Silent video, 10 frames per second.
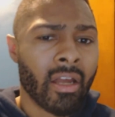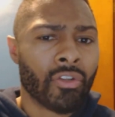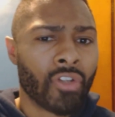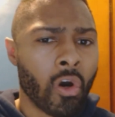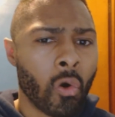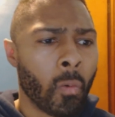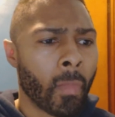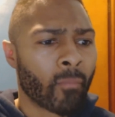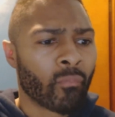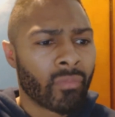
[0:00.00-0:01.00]

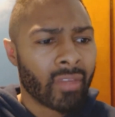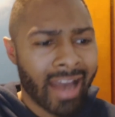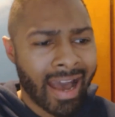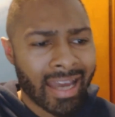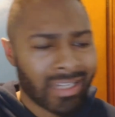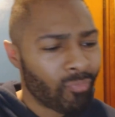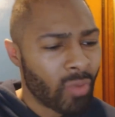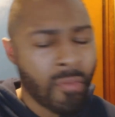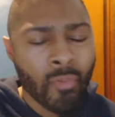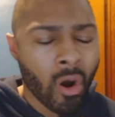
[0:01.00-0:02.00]
So guys,
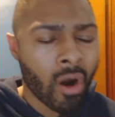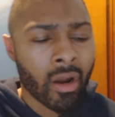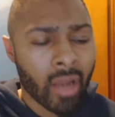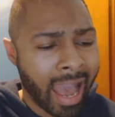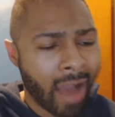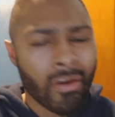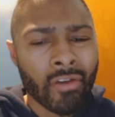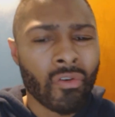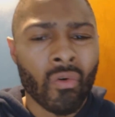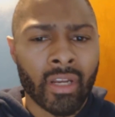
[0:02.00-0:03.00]
people are out
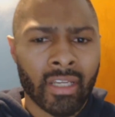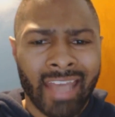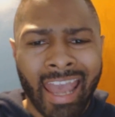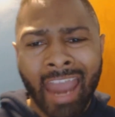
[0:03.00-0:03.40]
here doing this.